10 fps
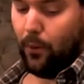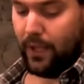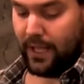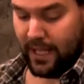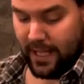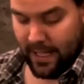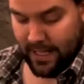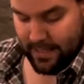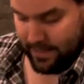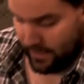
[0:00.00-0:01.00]
But
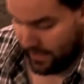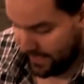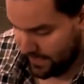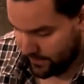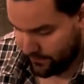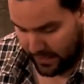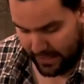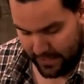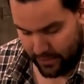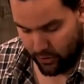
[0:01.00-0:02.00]
here, they've
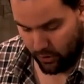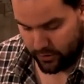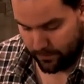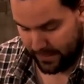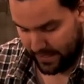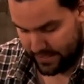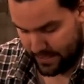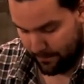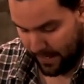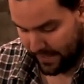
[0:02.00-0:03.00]
clearly thought of beginners
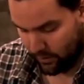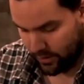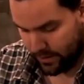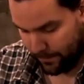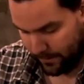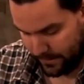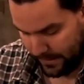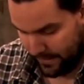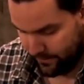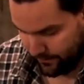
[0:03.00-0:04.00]
in mind. Look at the bloody
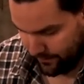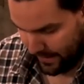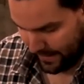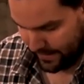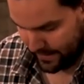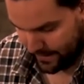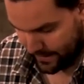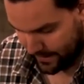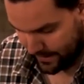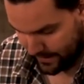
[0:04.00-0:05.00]
length of that.
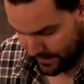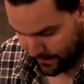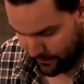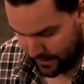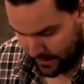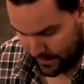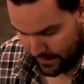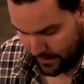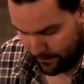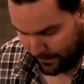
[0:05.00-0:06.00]
You know,
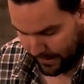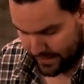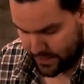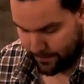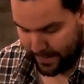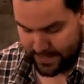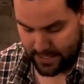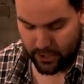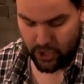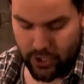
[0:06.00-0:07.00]
plenty of space.
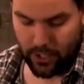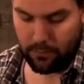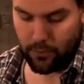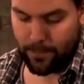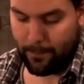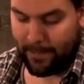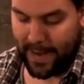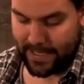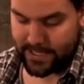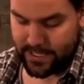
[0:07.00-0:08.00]
And so much
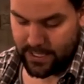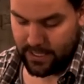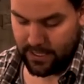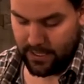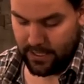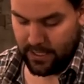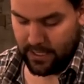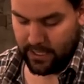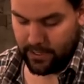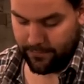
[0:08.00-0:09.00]
mass
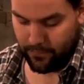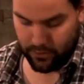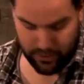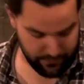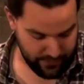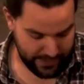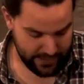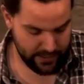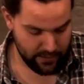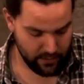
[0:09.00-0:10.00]
in the front of that.
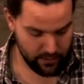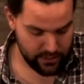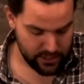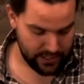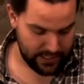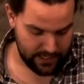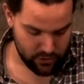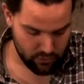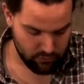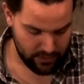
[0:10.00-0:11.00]
Honestly, it
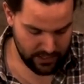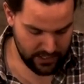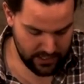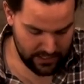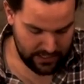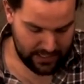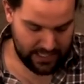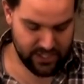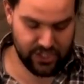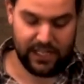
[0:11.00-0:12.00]
just...
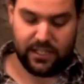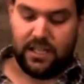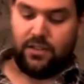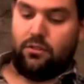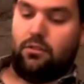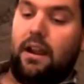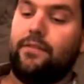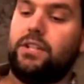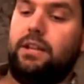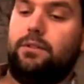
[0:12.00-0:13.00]
I'd say the centre of
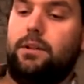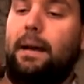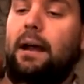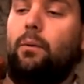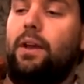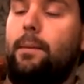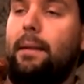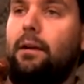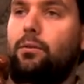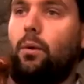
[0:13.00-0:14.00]
gravity was about where the
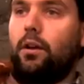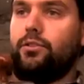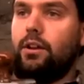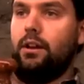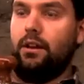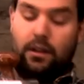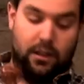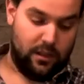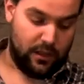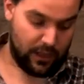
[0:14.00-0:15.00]
mouth was.
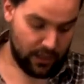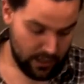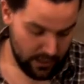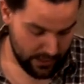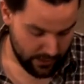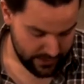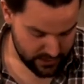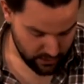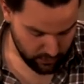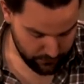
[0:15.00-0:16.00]
You know,
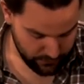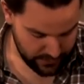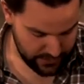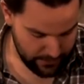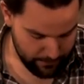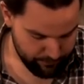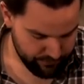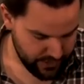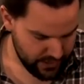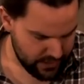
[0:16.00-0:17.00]
it's a lovely
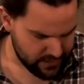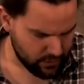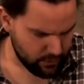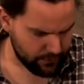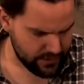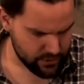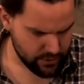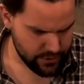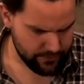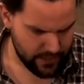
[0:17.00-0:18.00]

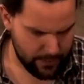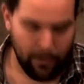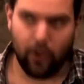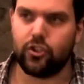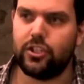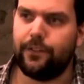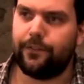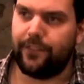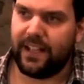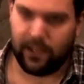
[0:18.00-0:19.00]
sort of positive
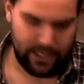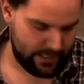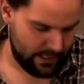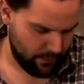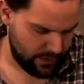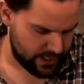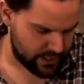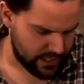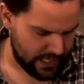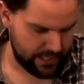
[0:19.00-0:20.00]
feeling when you
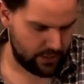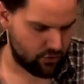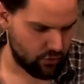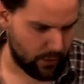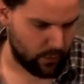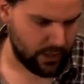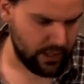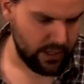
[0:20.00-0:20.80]
start your stroke.